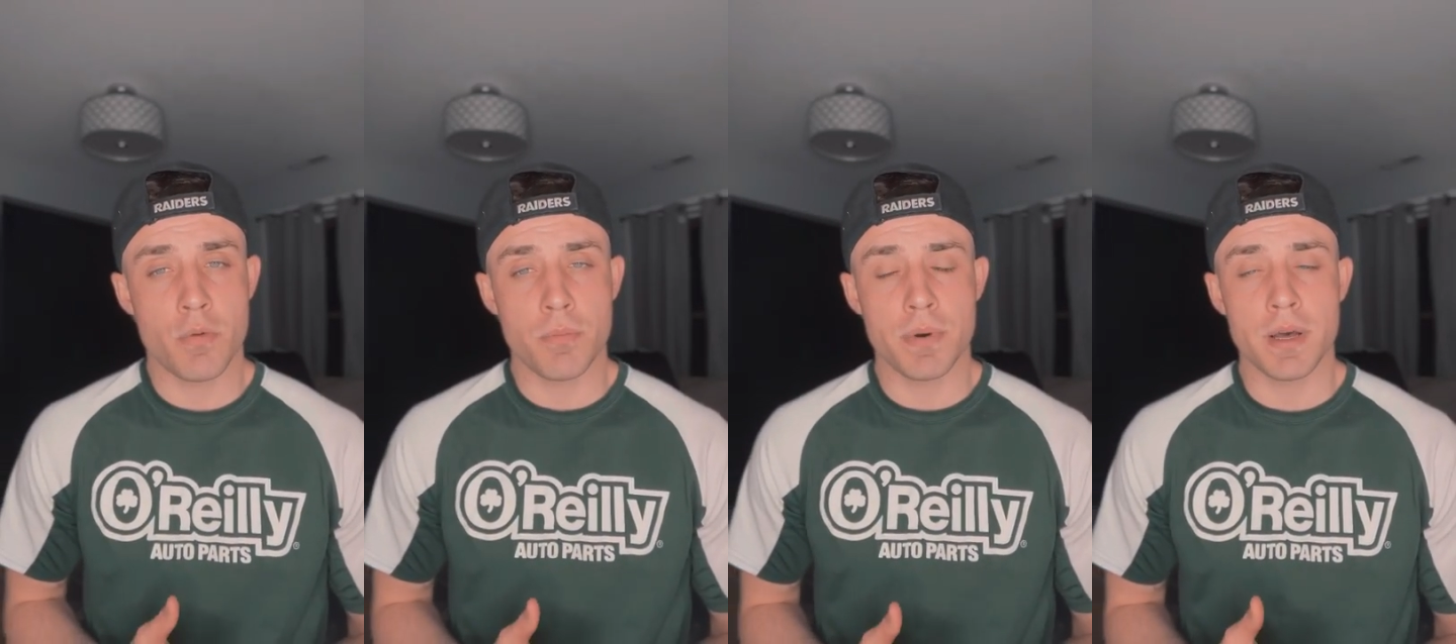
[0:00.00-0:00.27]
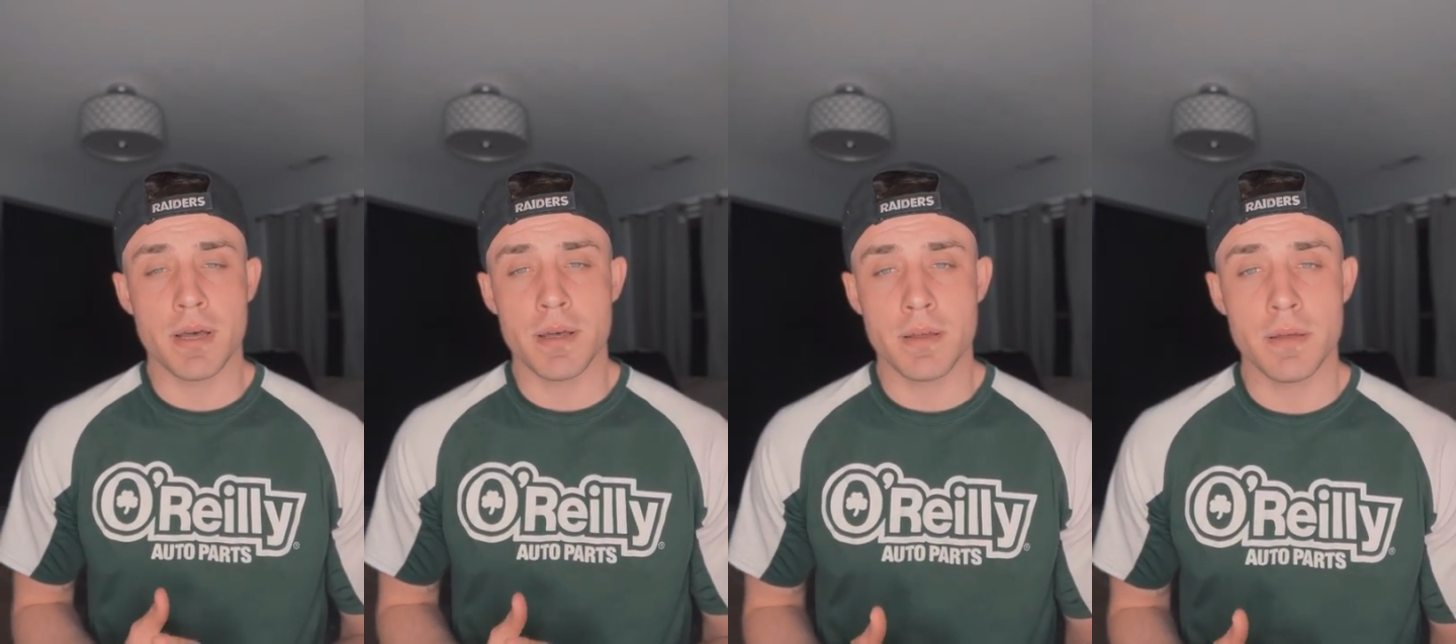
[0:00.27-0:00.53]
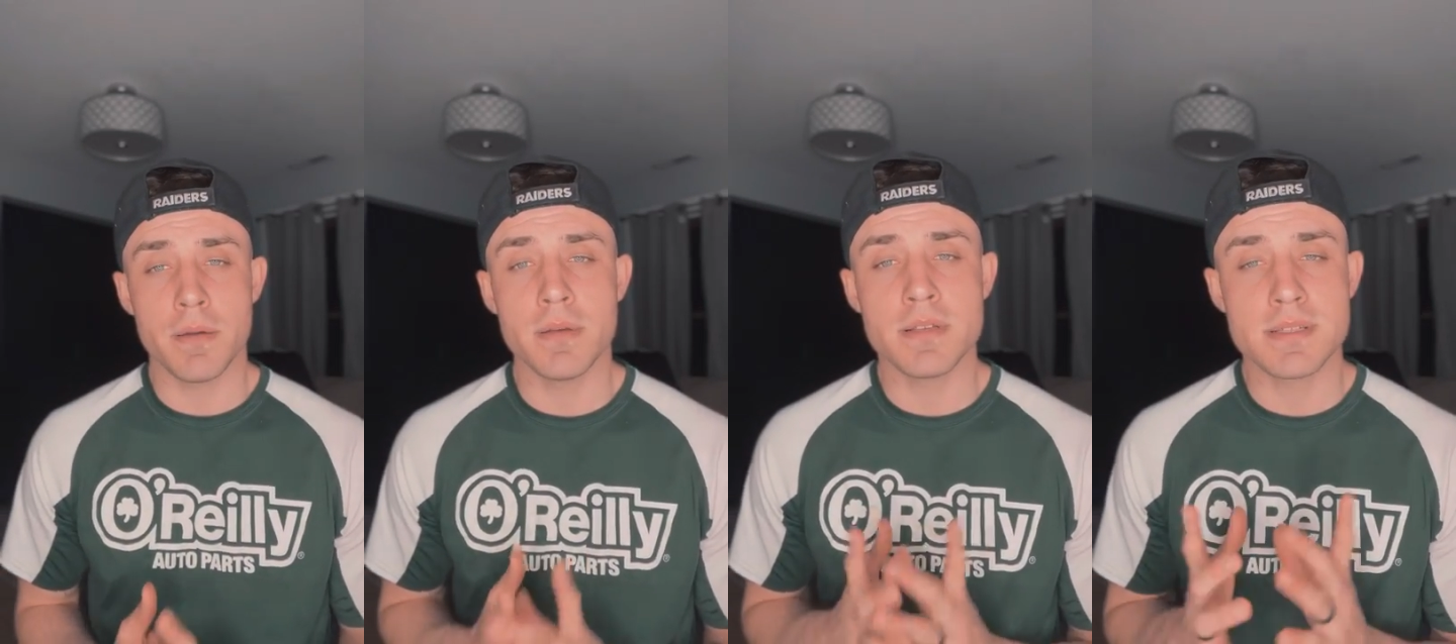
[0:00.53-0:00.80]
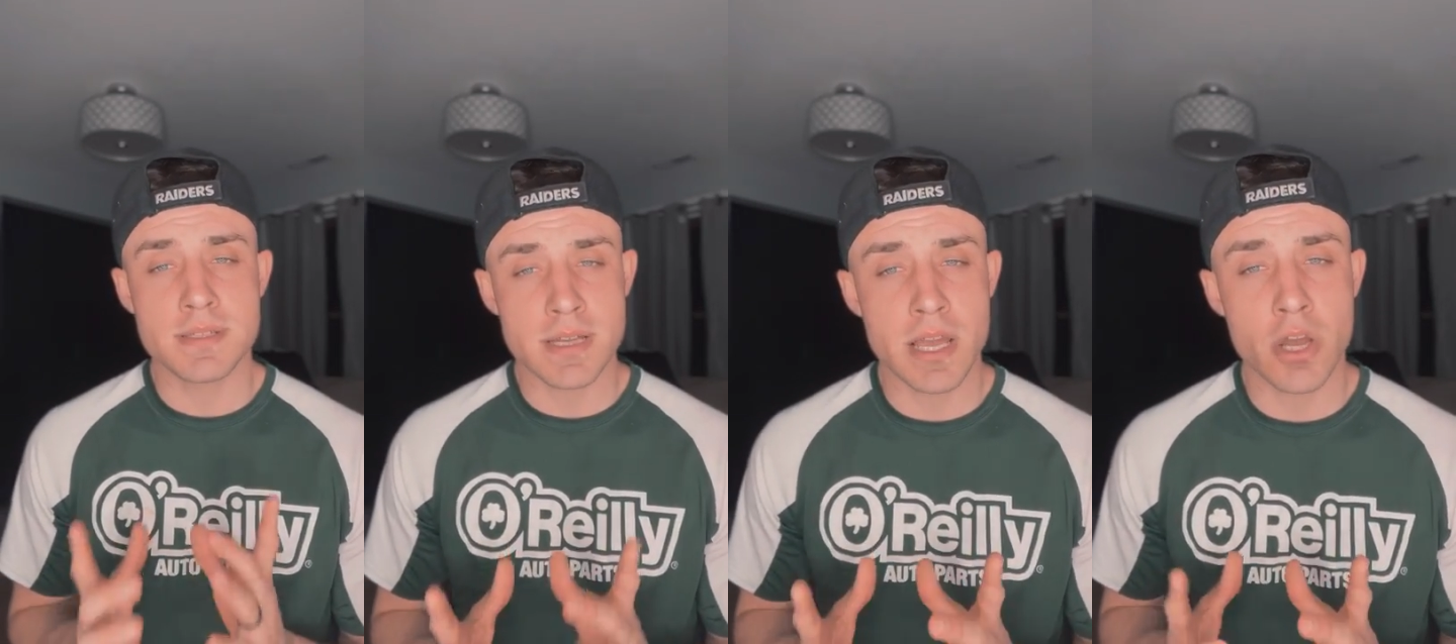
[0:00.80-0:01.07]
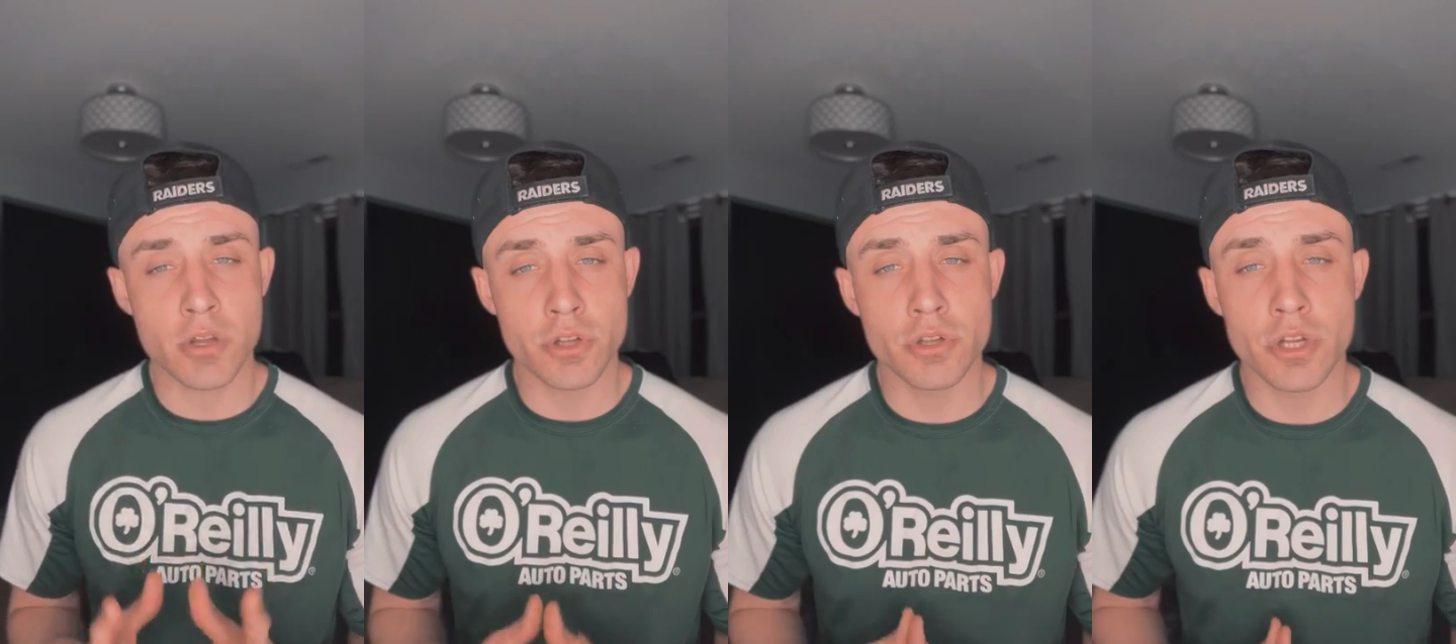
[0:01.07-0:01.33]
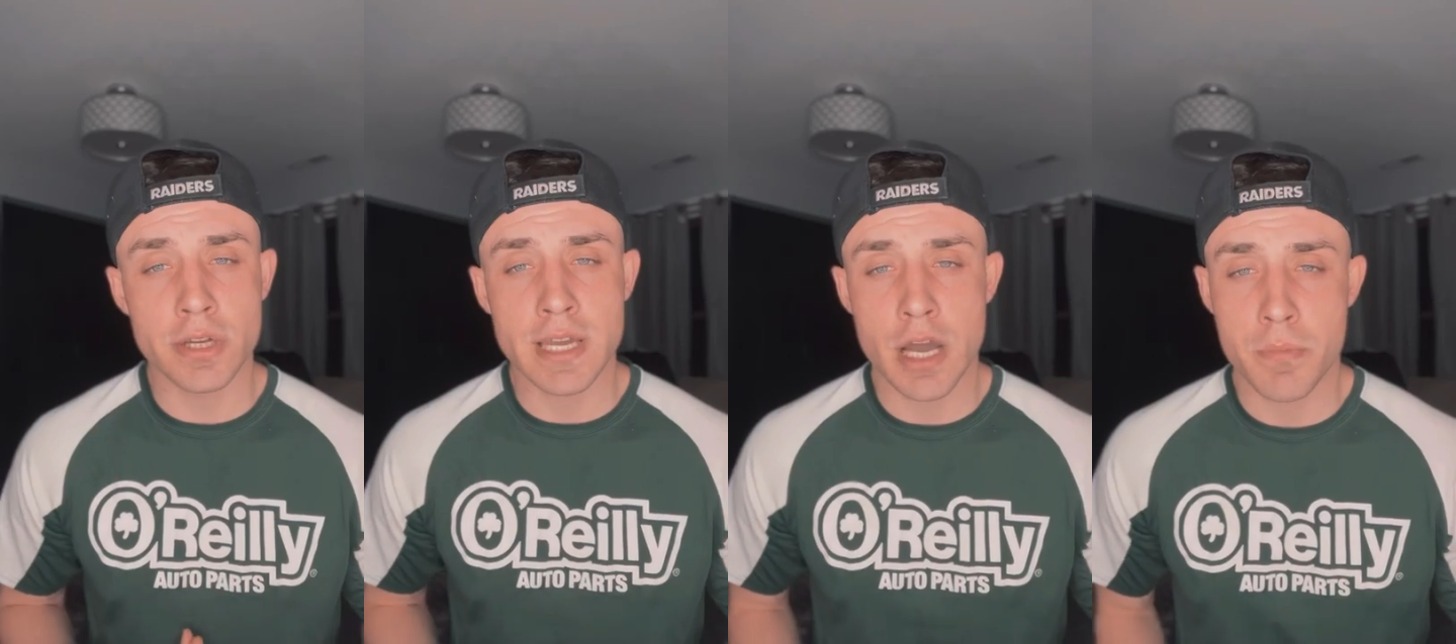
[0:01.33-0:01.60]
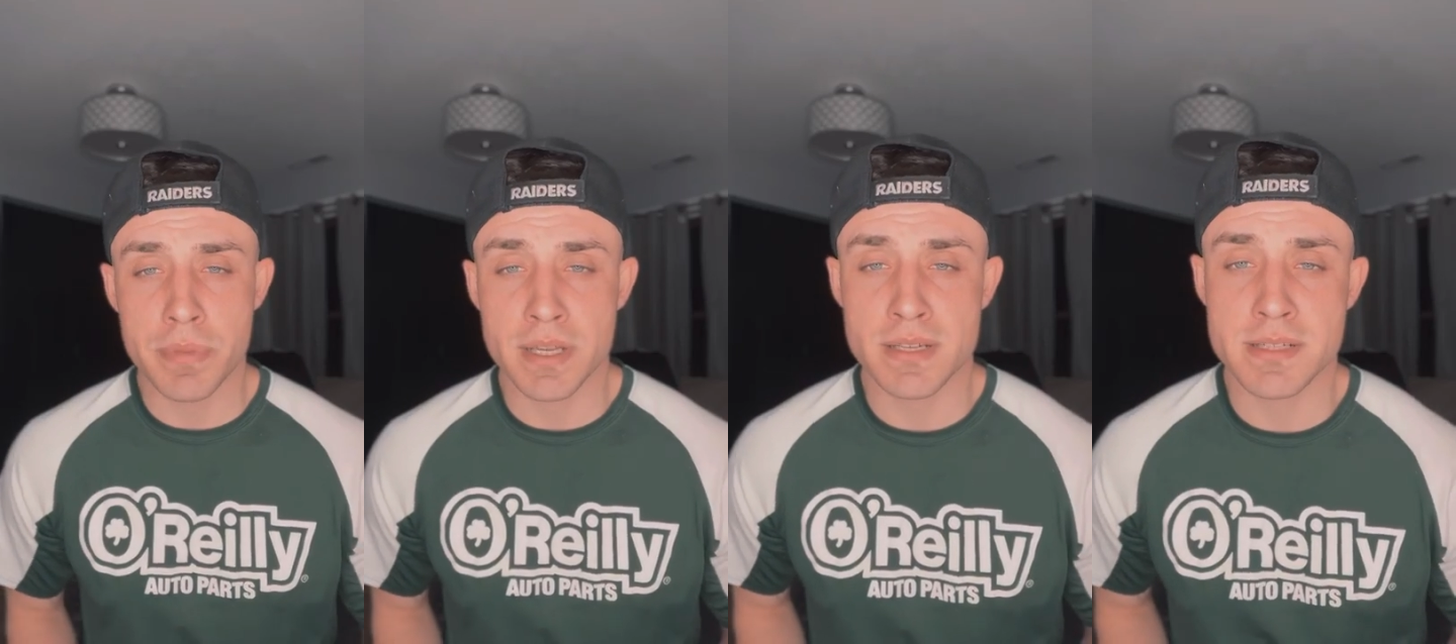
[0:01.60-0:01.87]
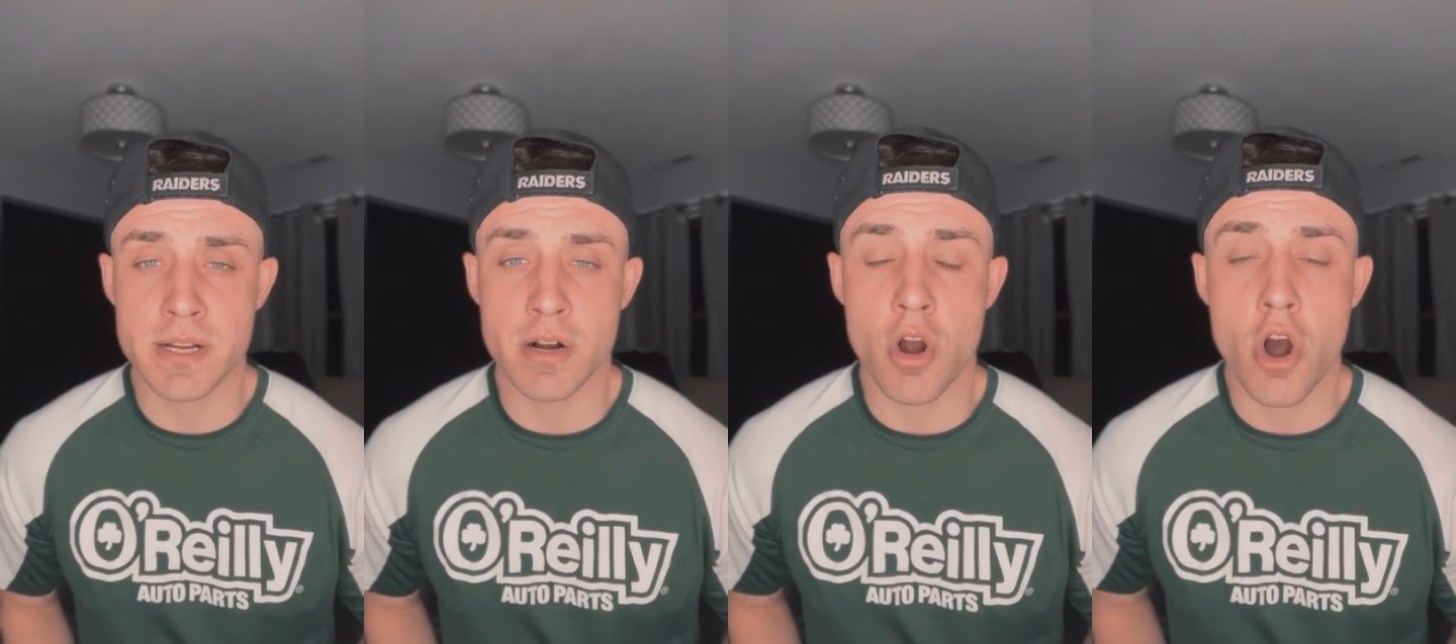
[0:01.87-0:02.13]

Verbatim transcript: but stay on the lookout because there